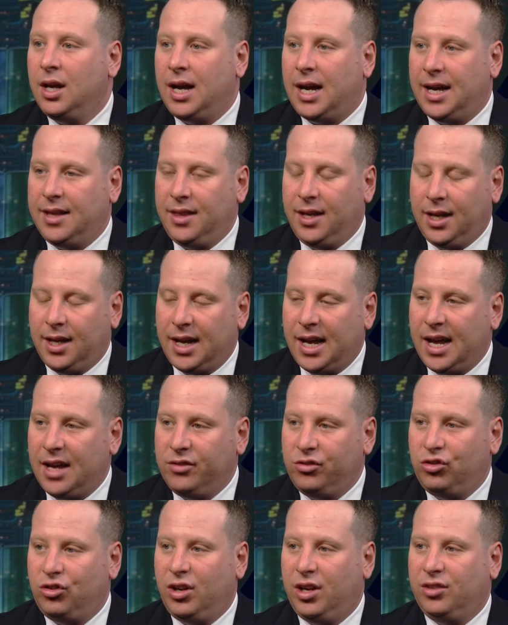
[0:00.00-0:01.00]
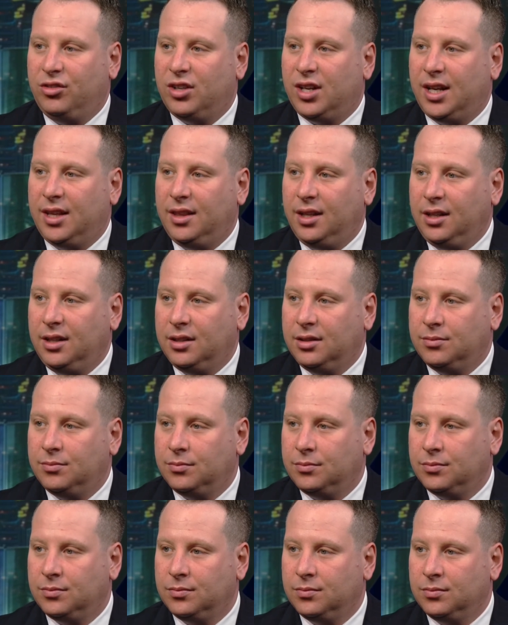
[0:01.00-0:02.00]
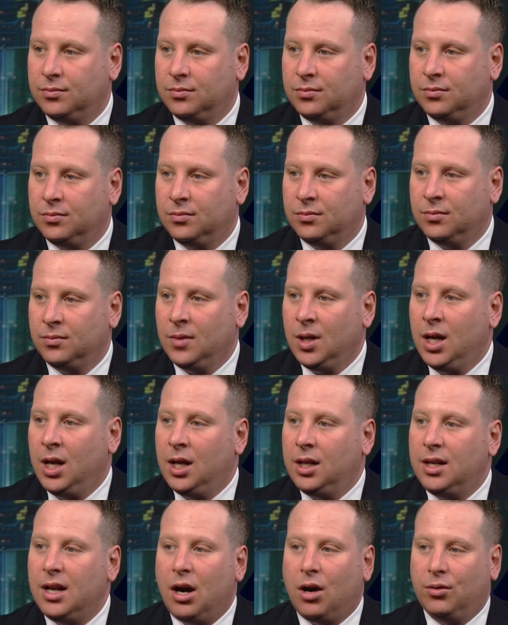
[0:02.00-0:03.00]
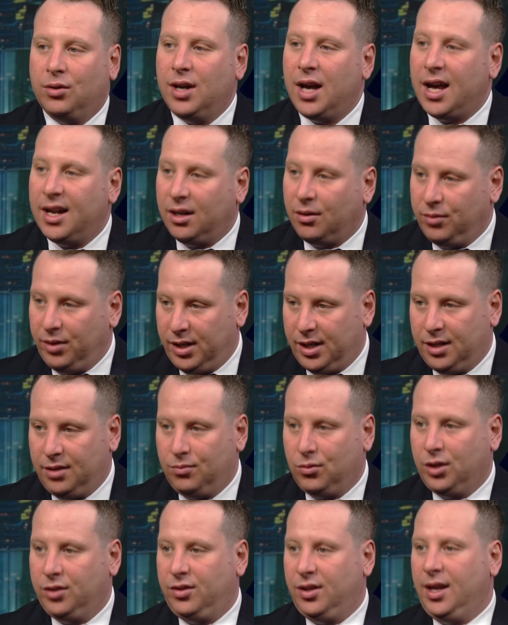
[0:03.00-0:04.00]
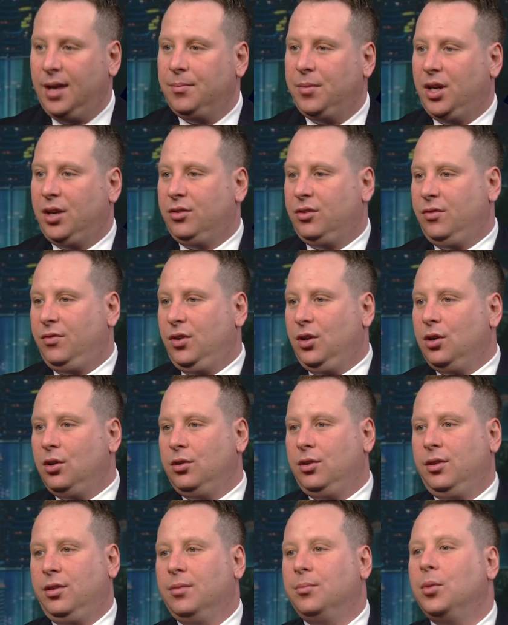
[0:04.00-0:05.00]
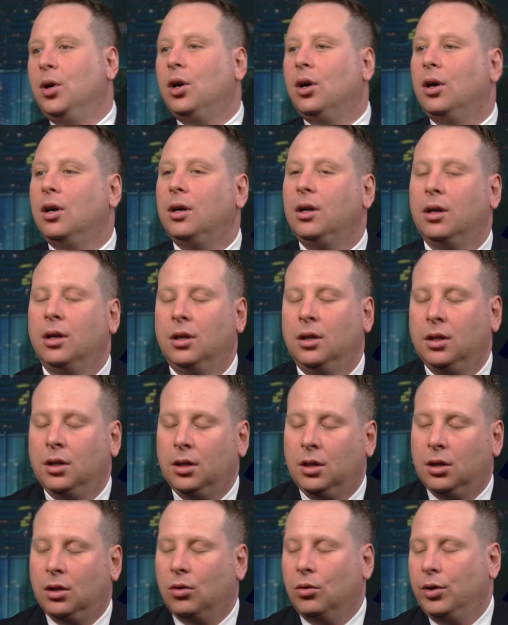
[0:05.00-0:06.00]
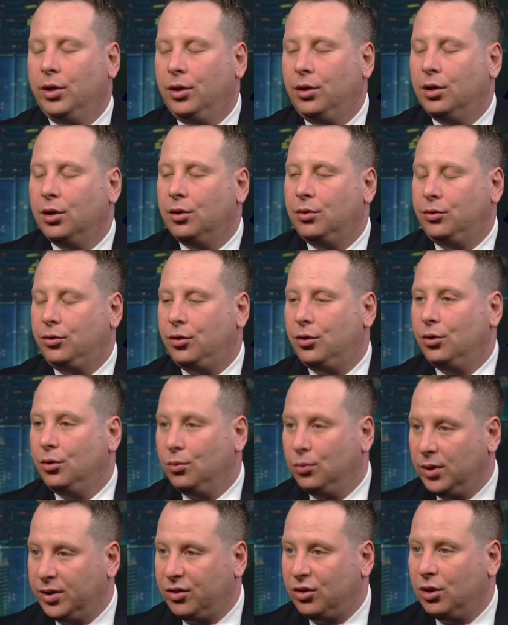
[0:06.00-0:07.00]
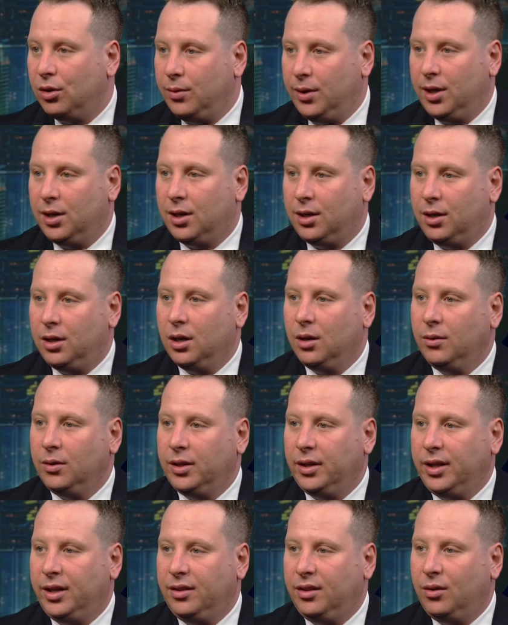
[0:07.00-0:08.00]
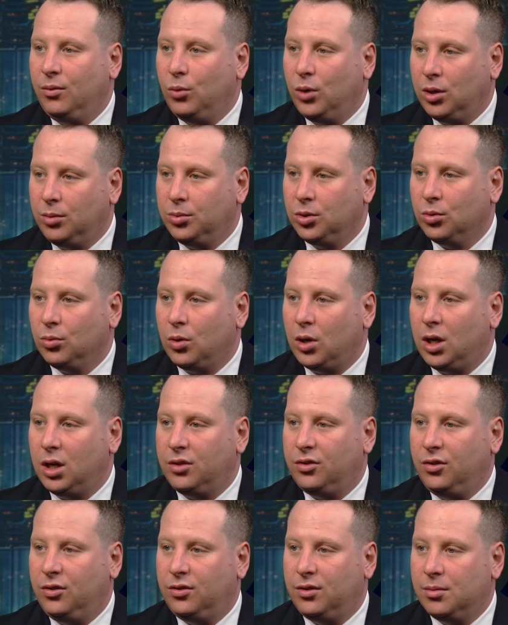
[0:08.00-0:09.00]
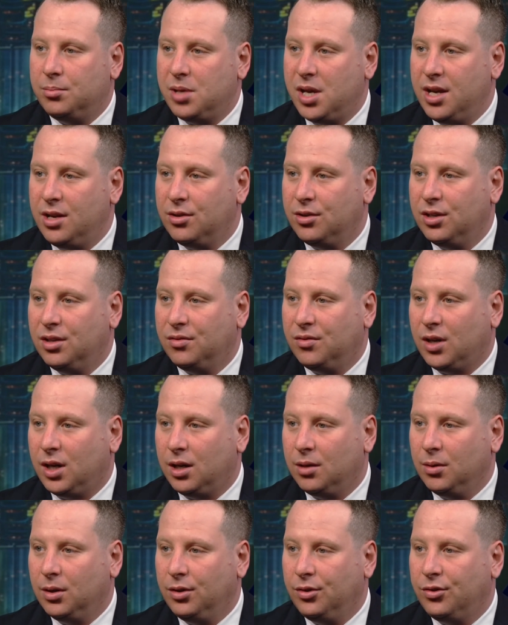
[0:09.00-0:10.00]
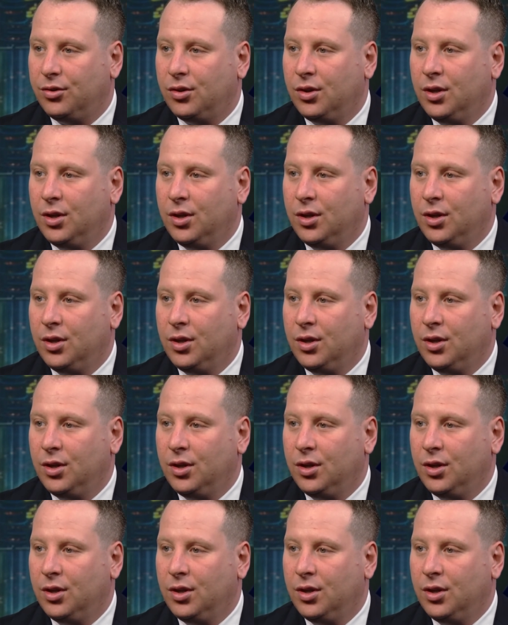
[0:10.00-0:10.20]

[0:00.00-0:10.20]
I think it has changed. And I think not as much disarray? No. And, I'll, and once again, because if you go to the book, or you go to what's going on currently, the Wilbur Rosses, the Peter Navarros,